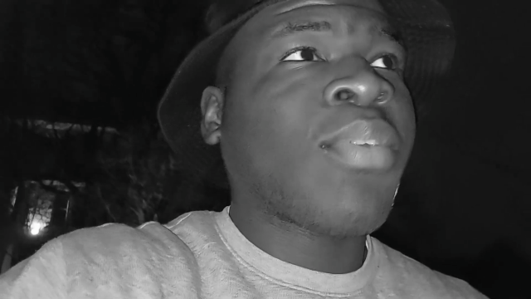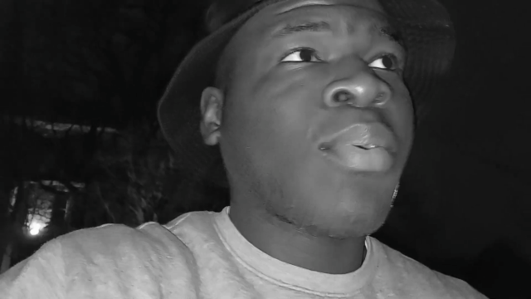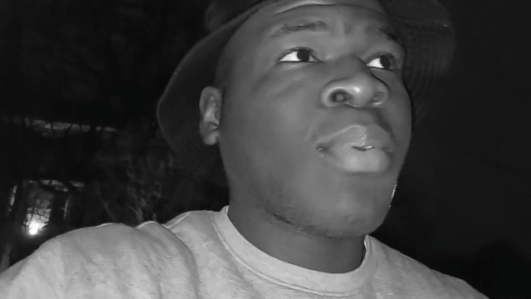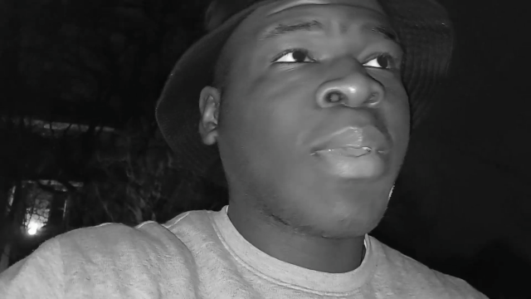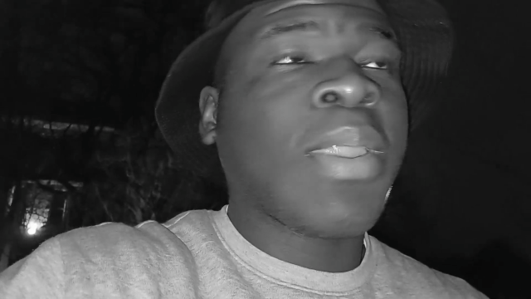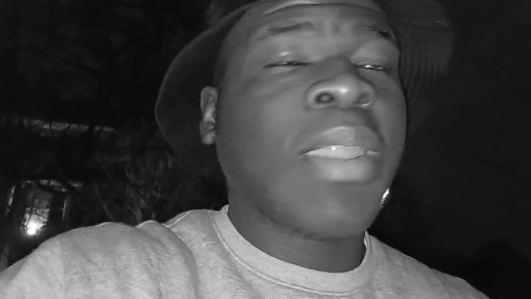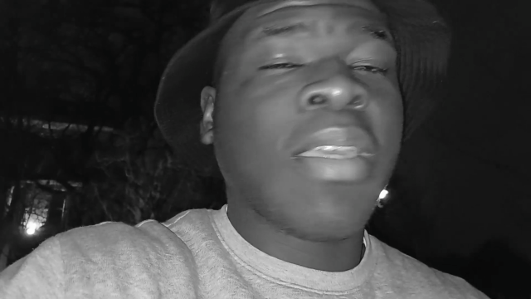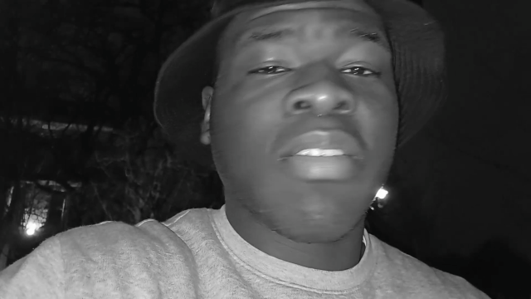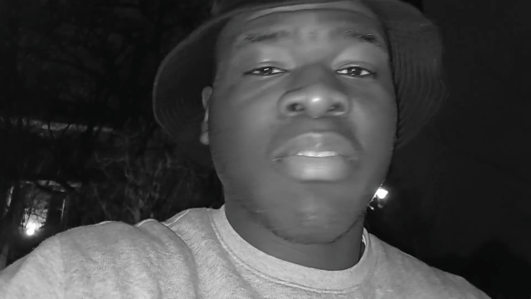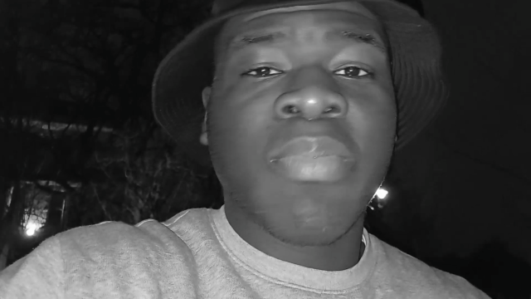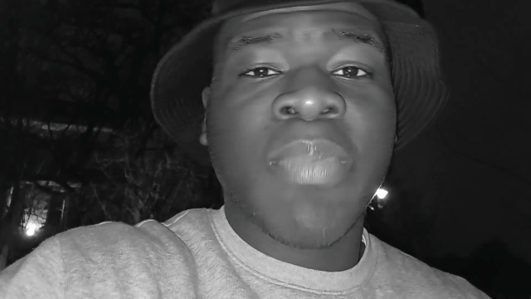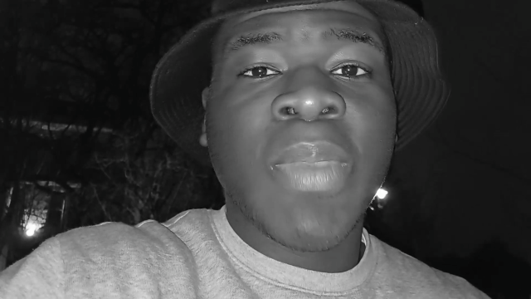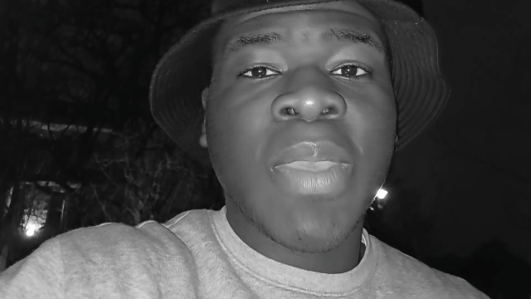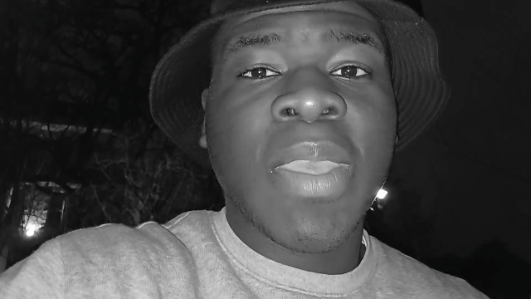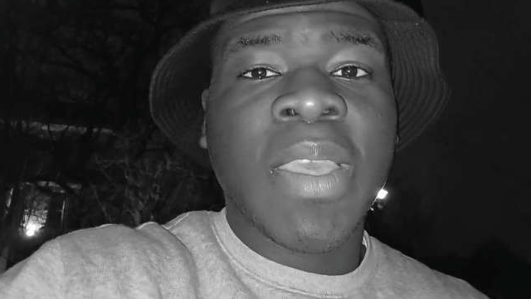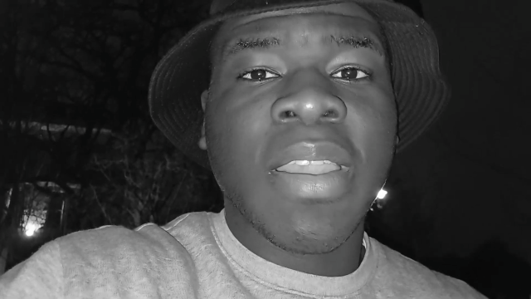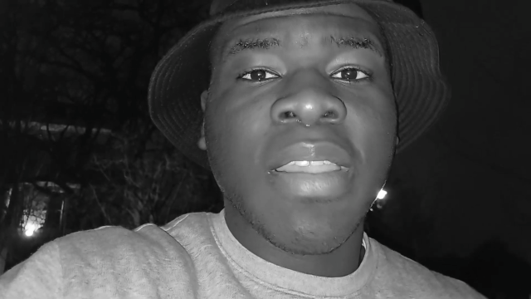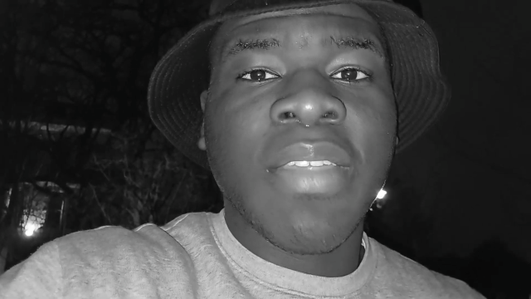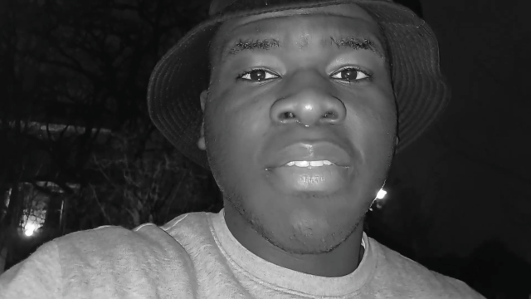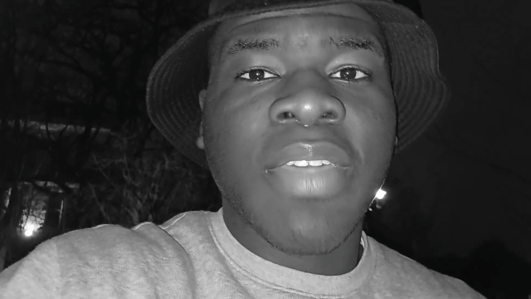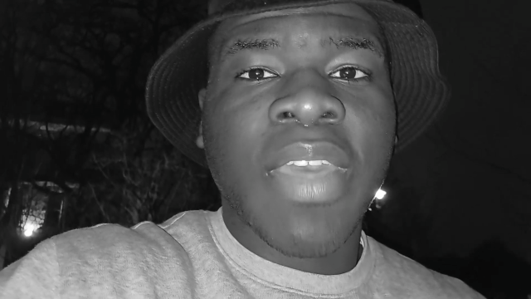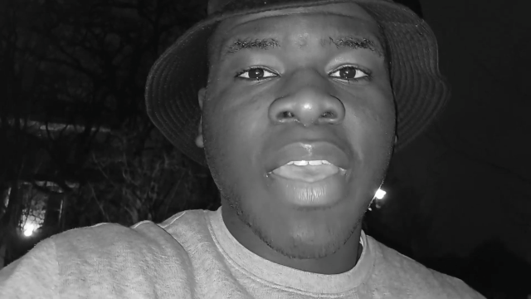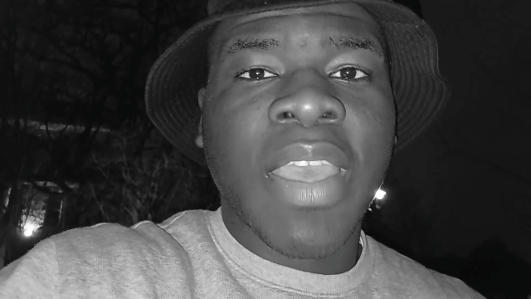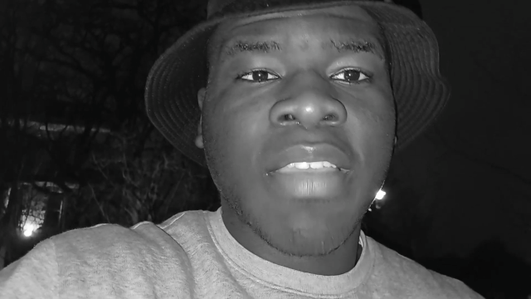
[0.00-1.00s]
way they speak. I
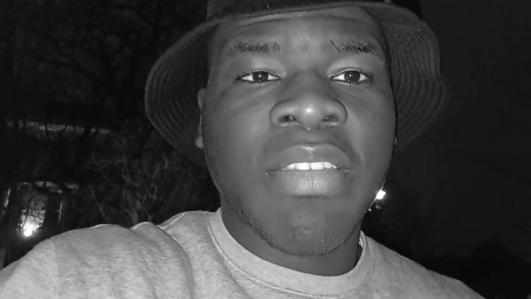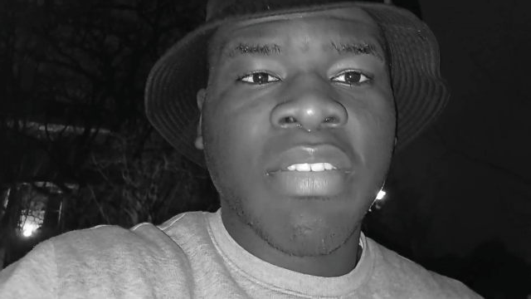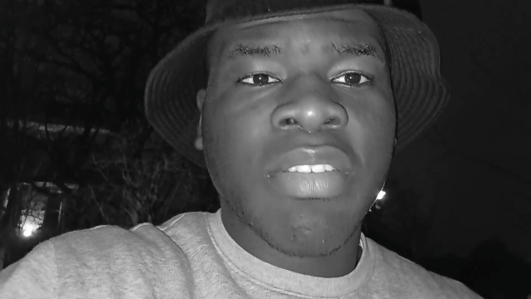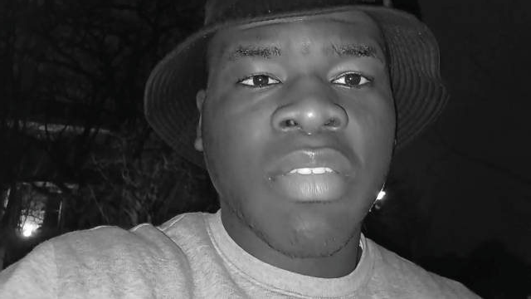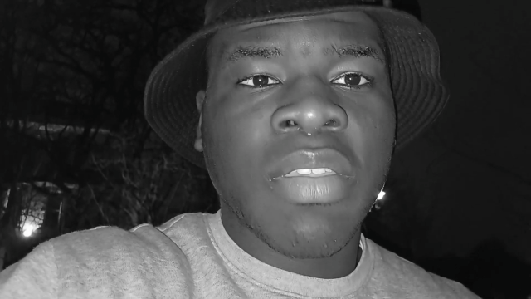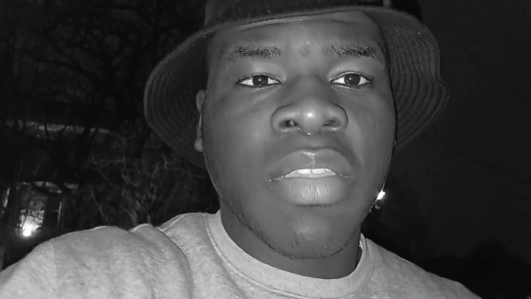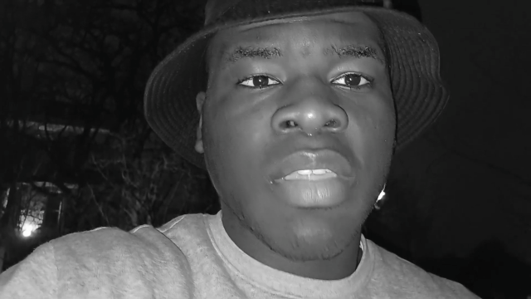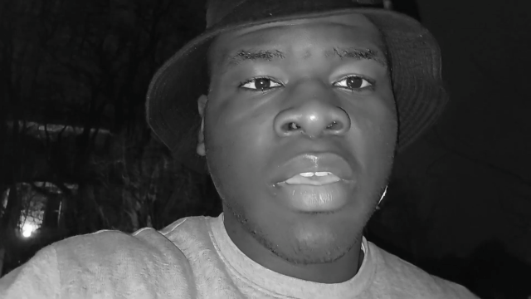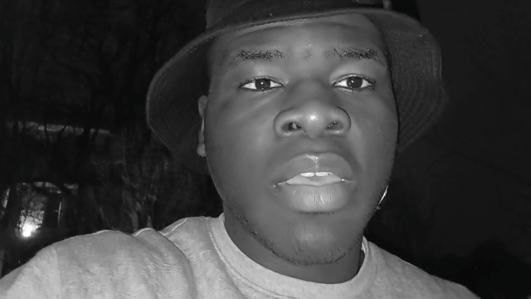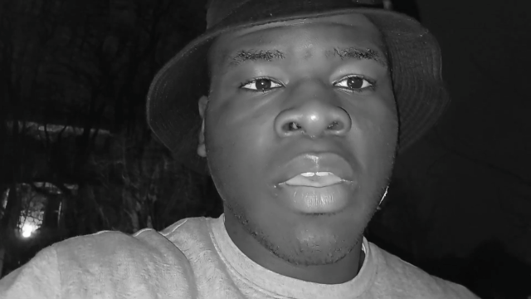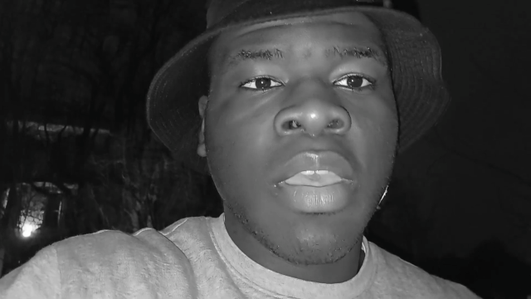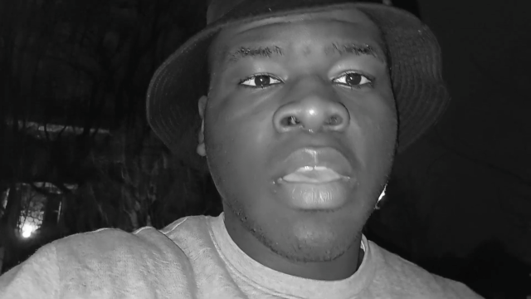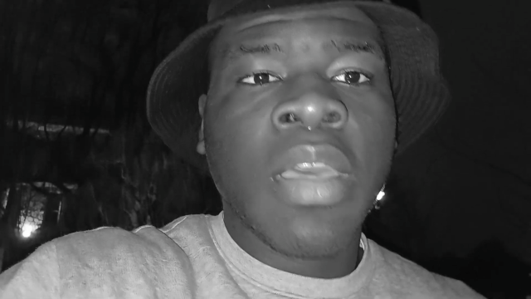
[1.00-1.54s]
love the accent.